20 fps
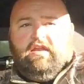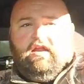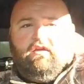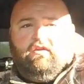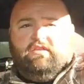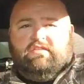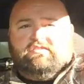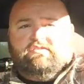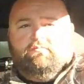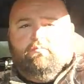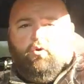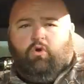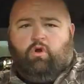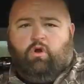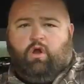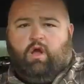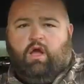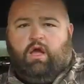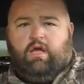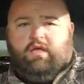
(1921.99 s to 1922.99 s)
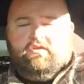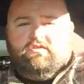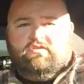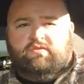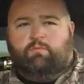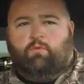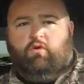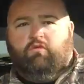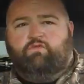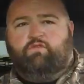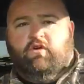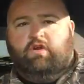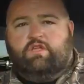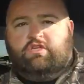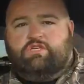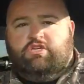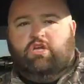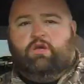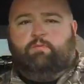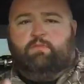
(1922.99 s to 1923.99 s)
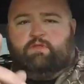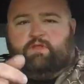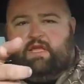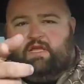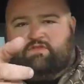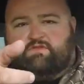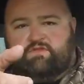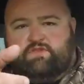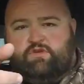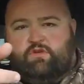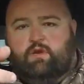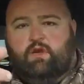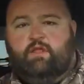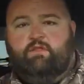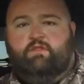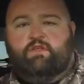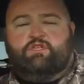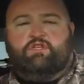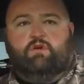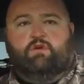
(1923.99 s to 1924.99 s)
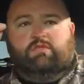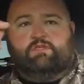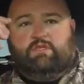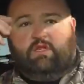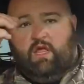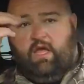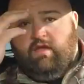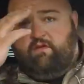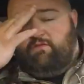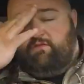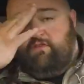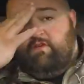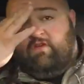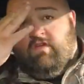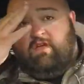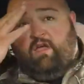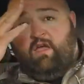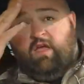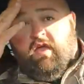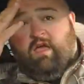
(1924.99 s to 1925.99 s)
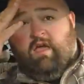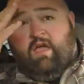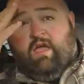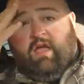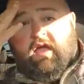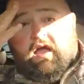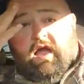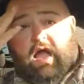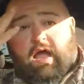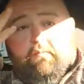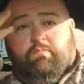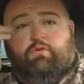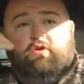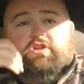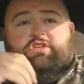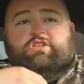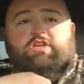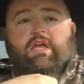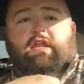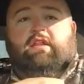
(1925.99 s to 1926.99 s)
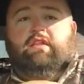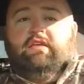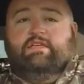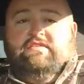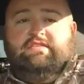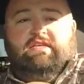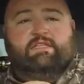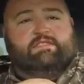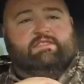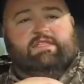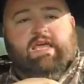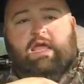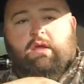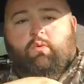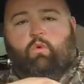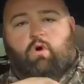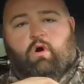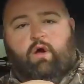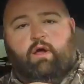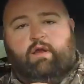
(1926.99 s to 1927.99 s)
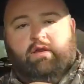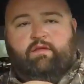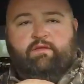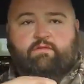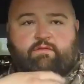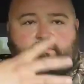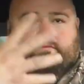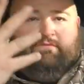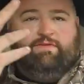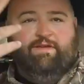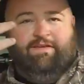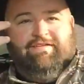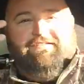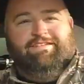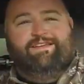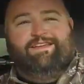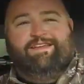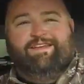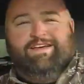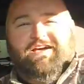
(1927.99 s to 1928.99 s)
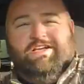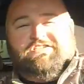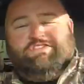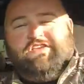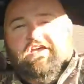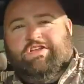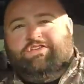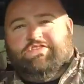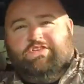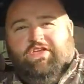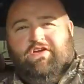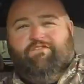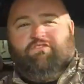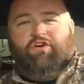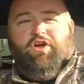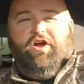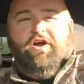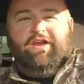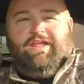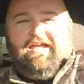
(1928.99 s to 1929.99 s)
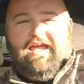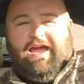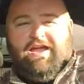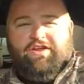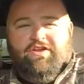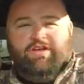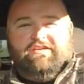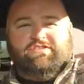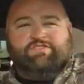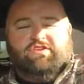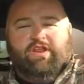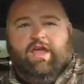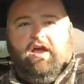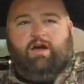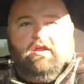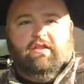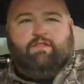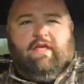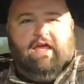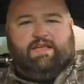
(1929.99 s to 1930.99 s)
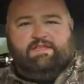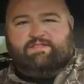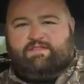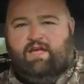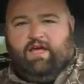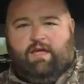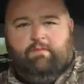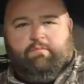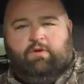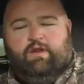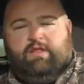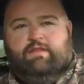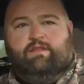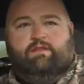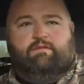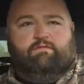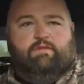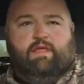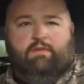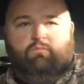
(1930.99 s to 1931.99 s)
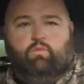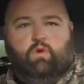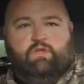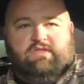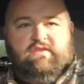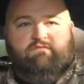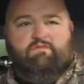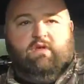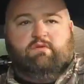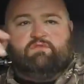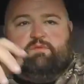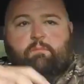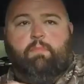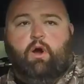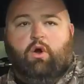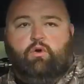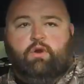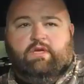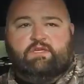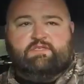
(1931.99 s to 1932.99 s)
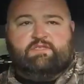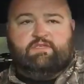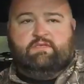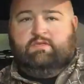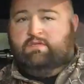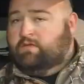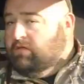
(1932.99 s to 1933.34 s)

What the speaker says: I'll get some more footage here. But thanks for tuning in to The Chosen Life. I appreciate it. Like I said, it's day one essentially of our hunt. I got here yesterday, I hunted last night, but it wasn't even, that was a bonus. I